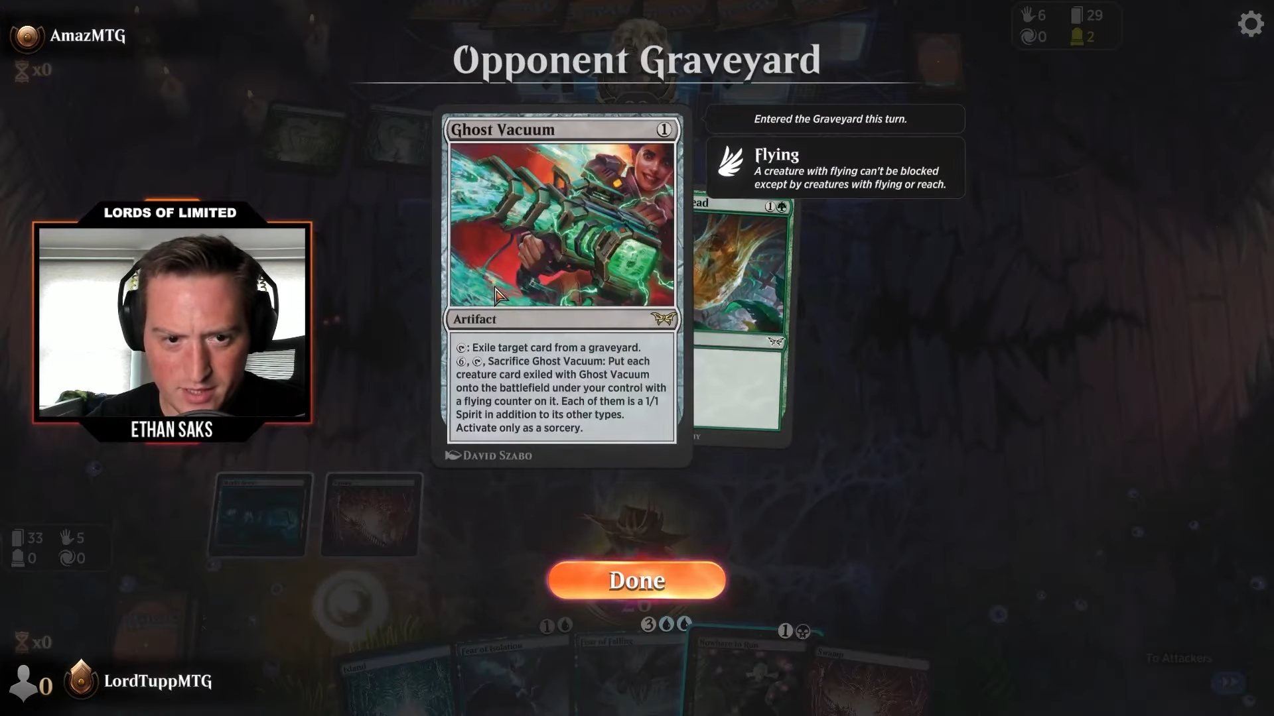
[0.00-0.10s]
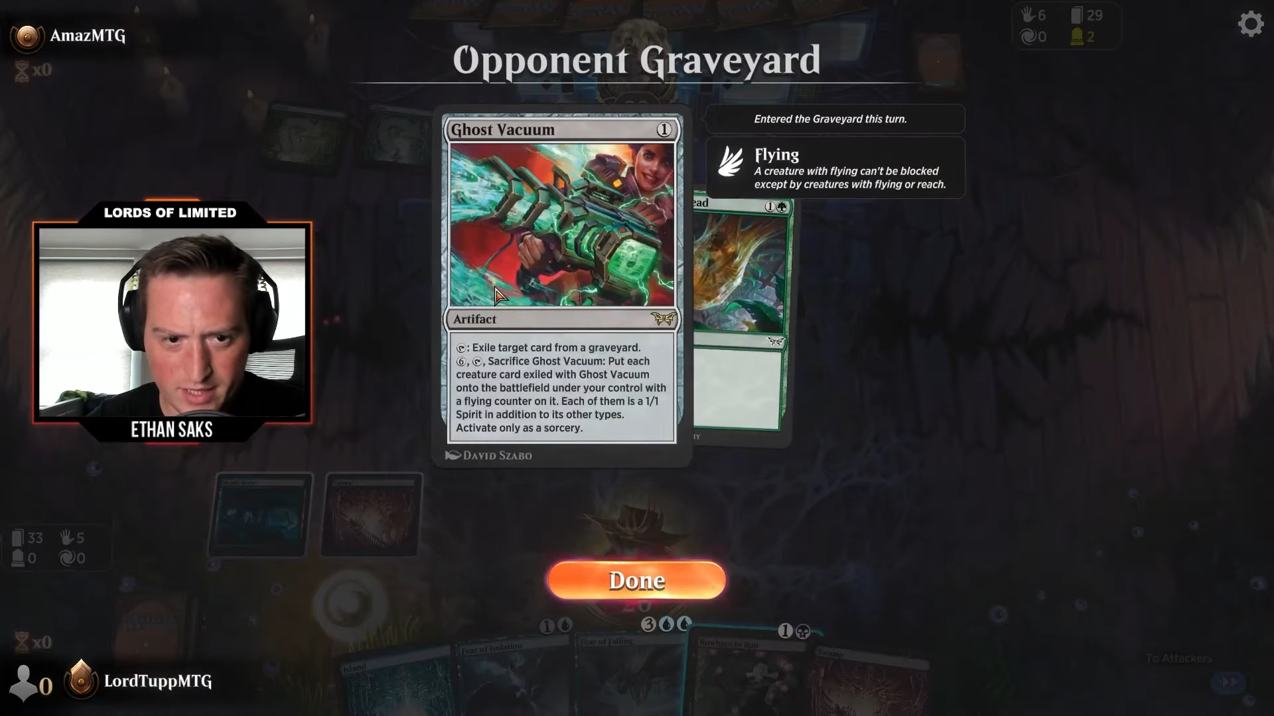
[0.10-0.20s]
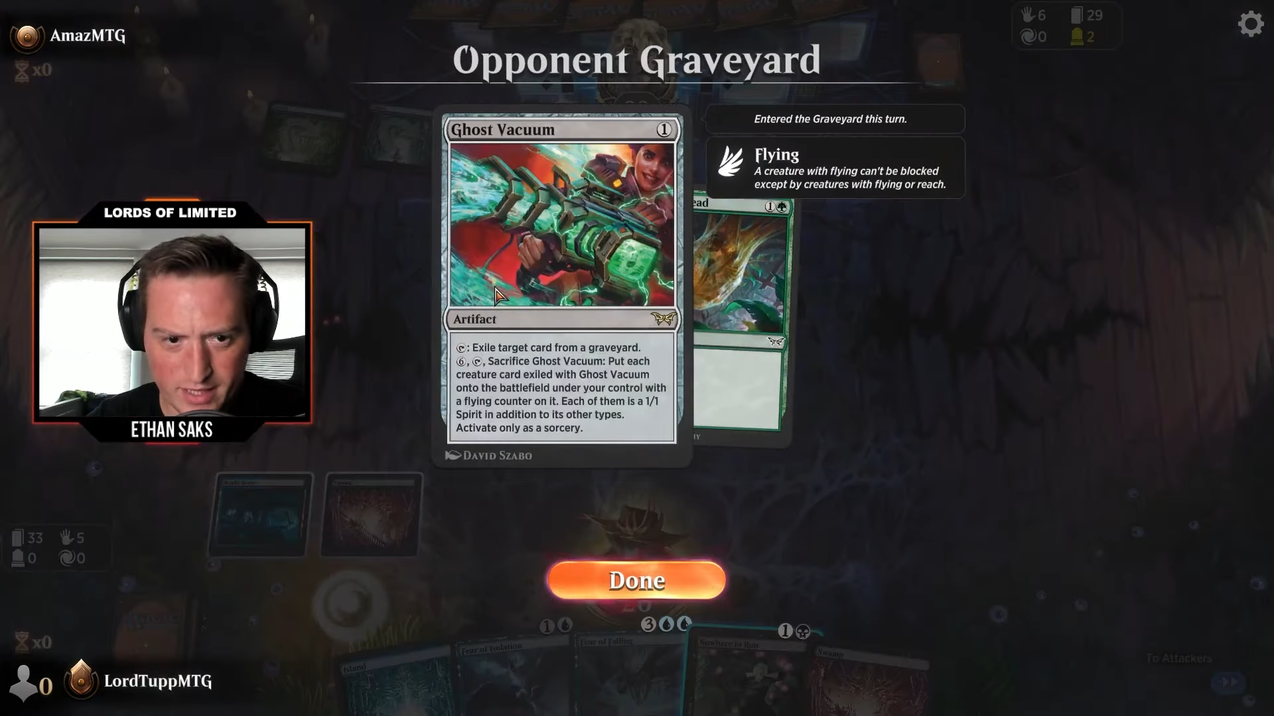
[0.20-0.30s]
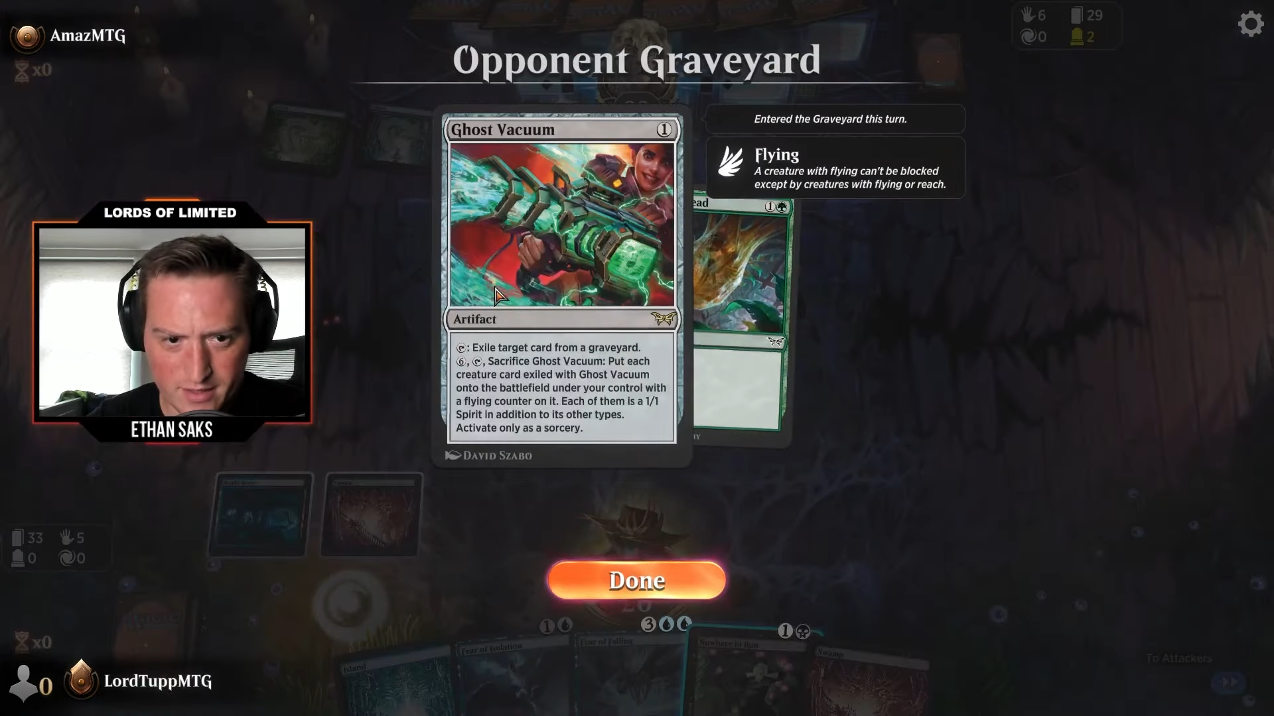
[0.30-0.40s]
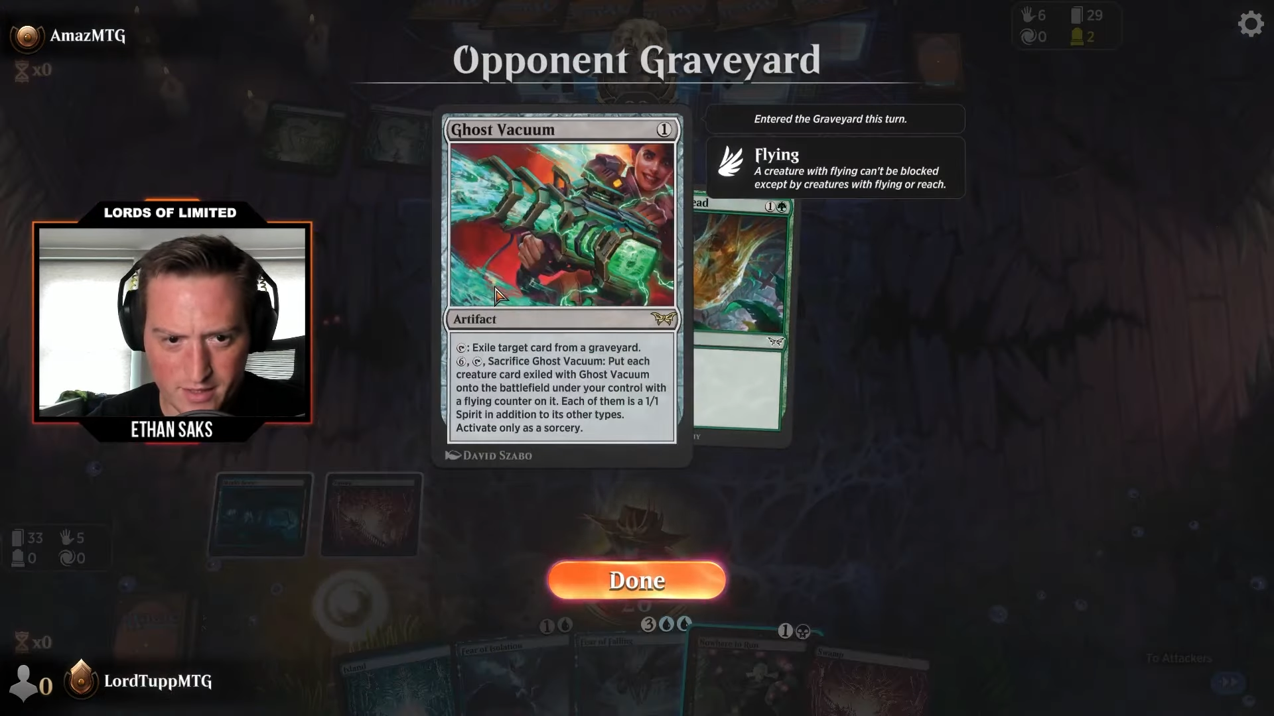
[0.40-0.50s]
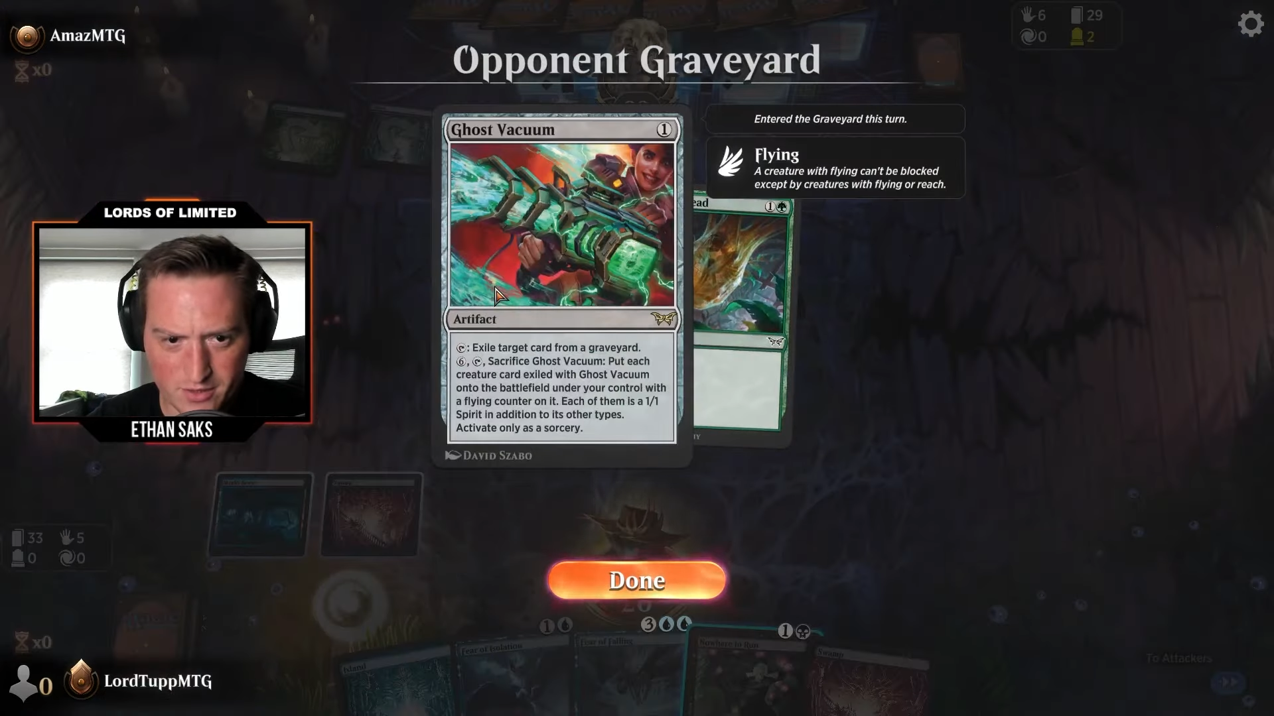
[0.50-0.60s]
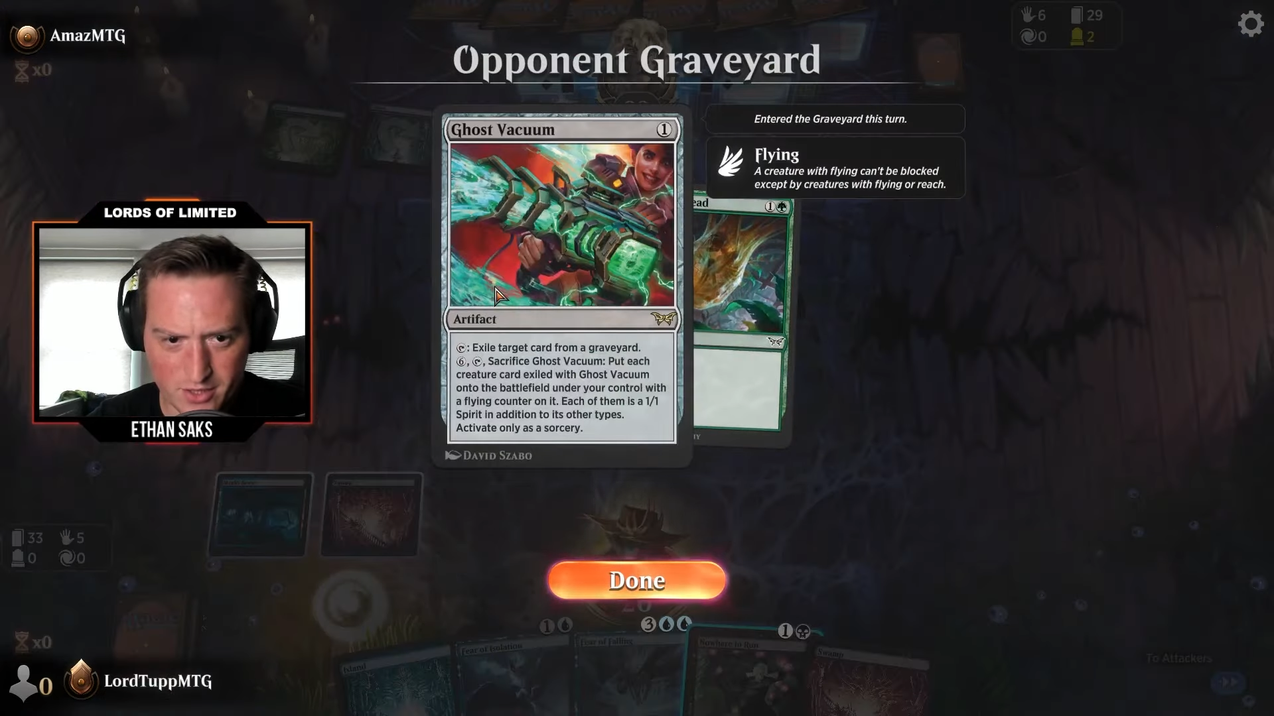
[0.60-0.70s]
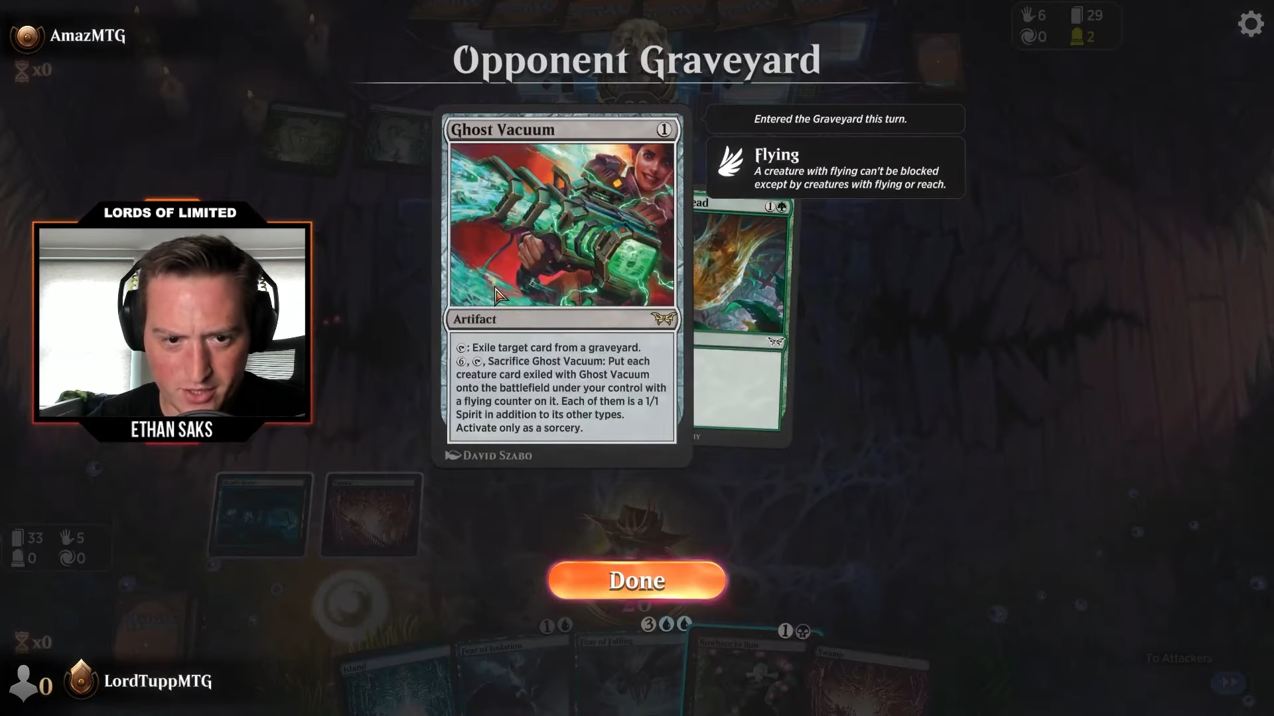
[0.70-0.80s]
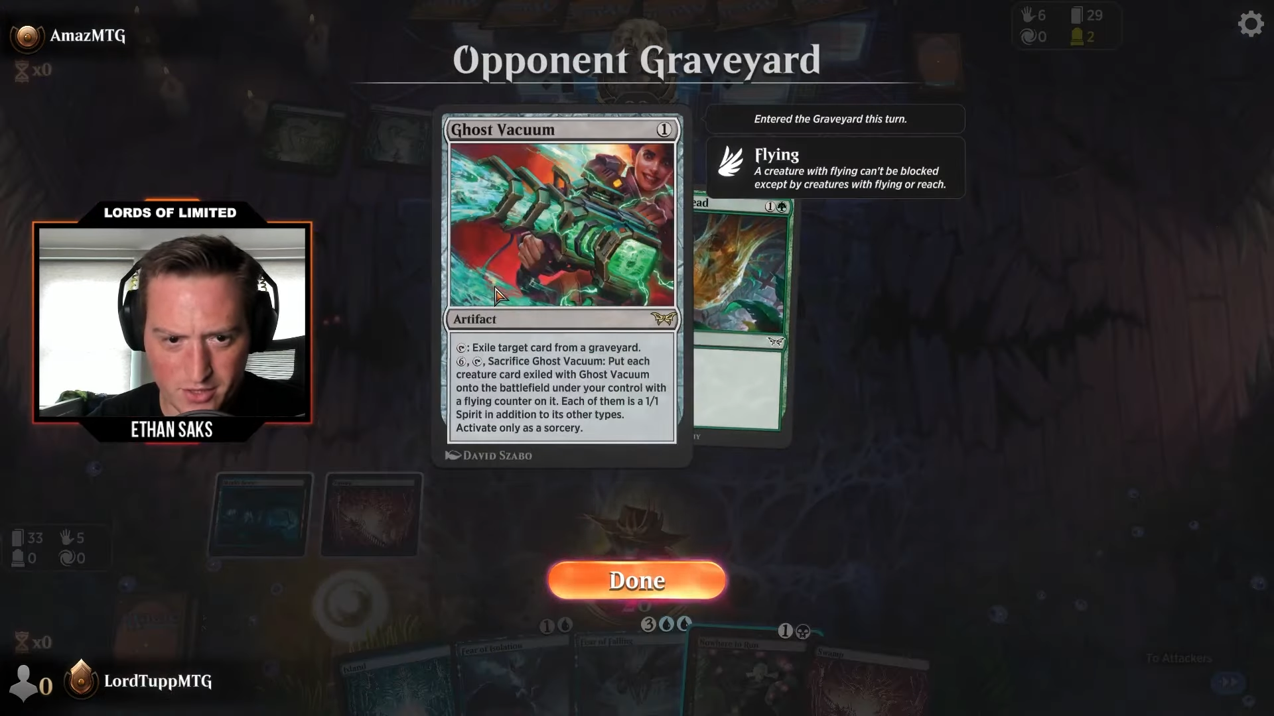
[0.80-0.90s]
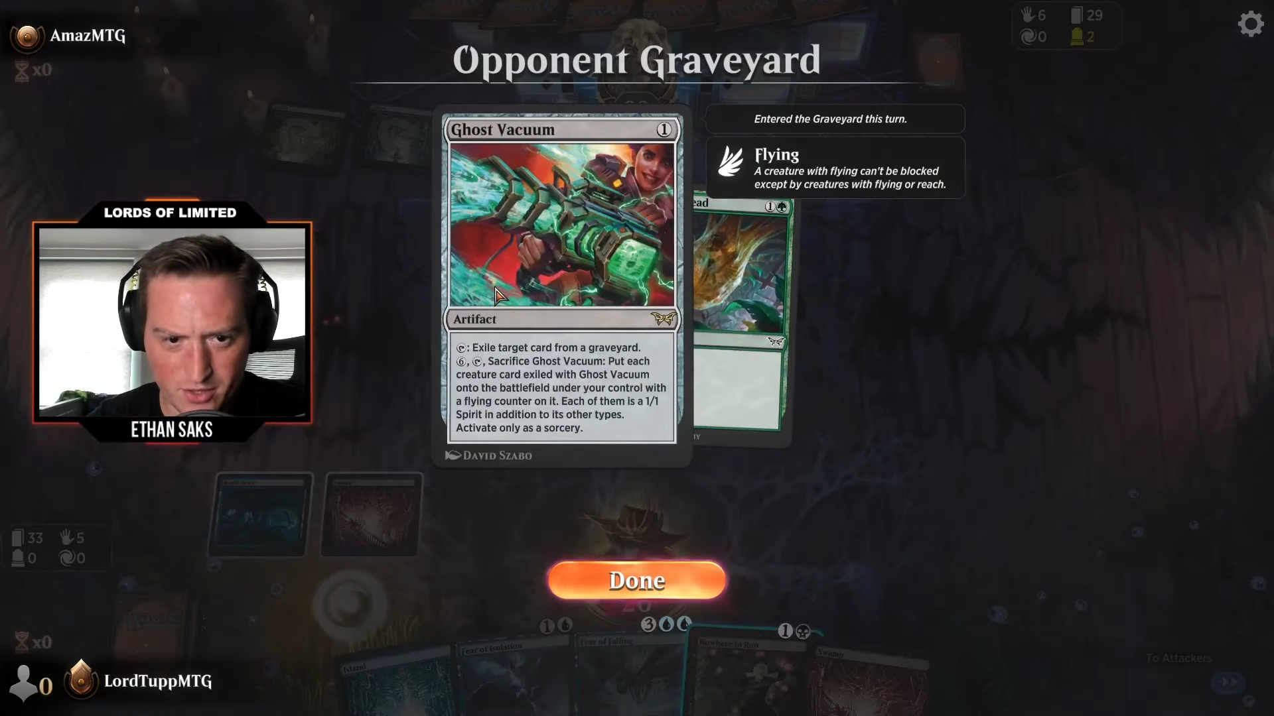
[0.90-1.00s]
Exile
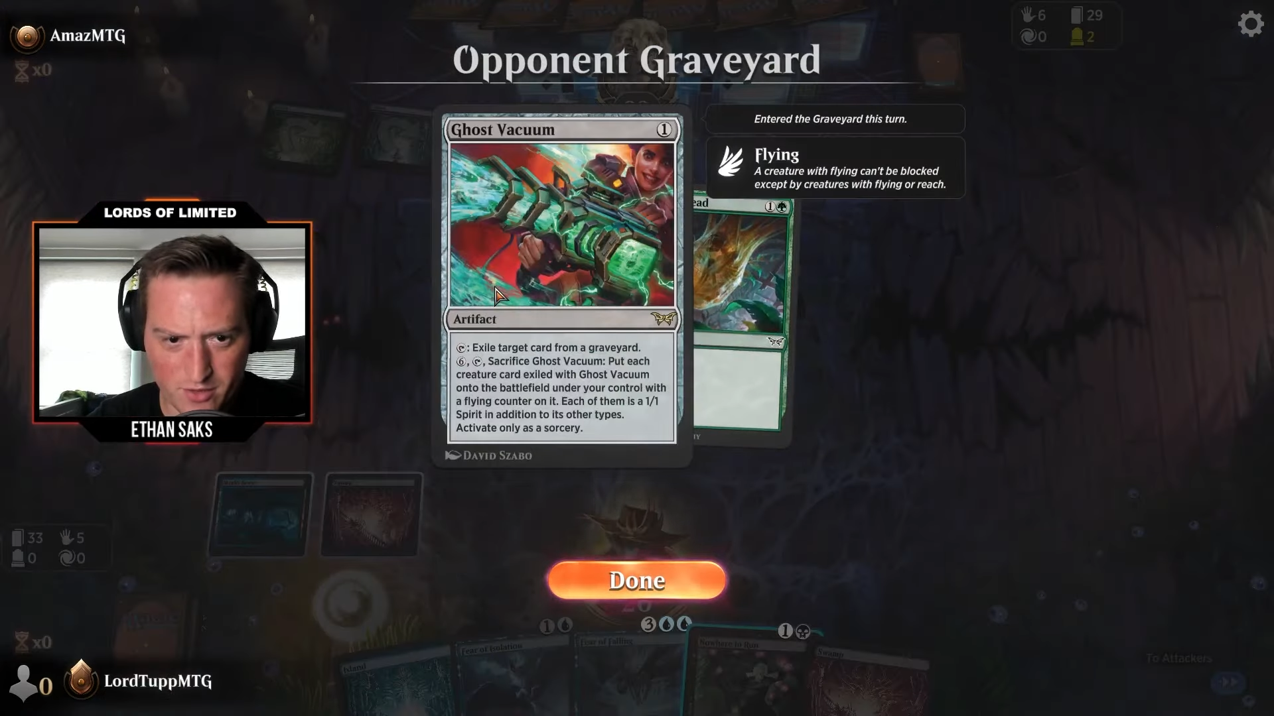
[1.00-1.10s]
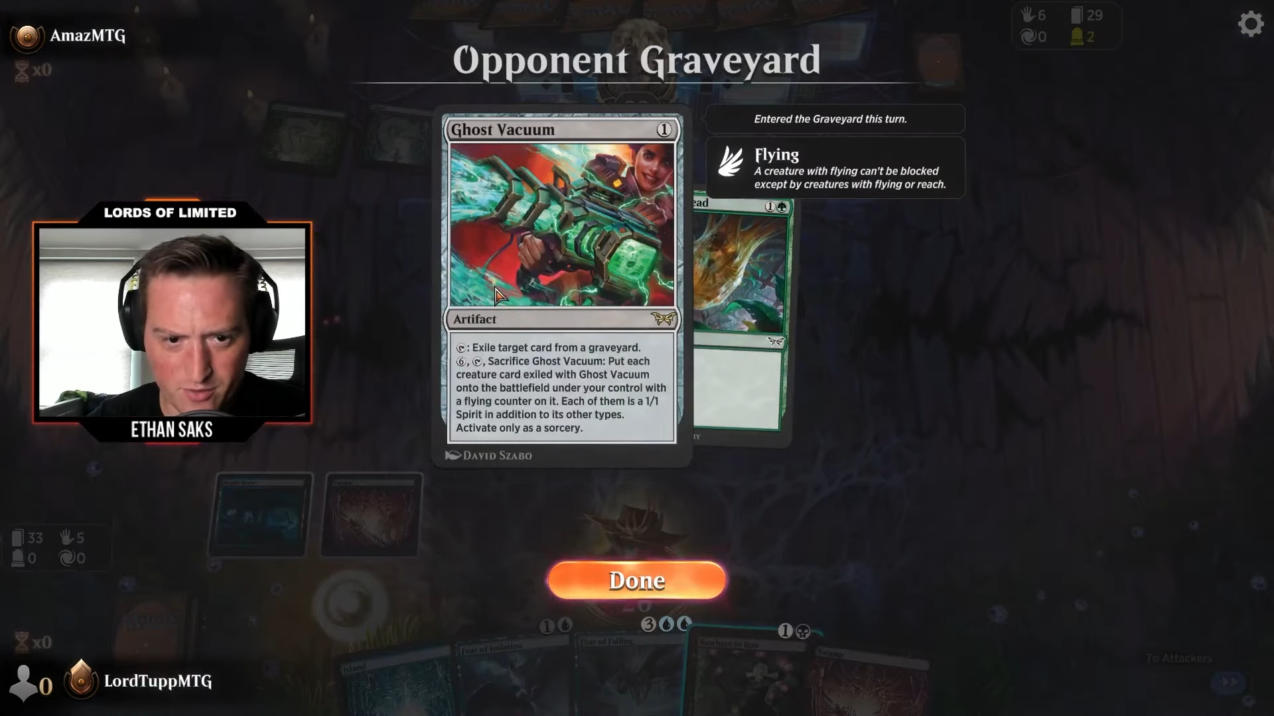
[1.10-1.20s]
target card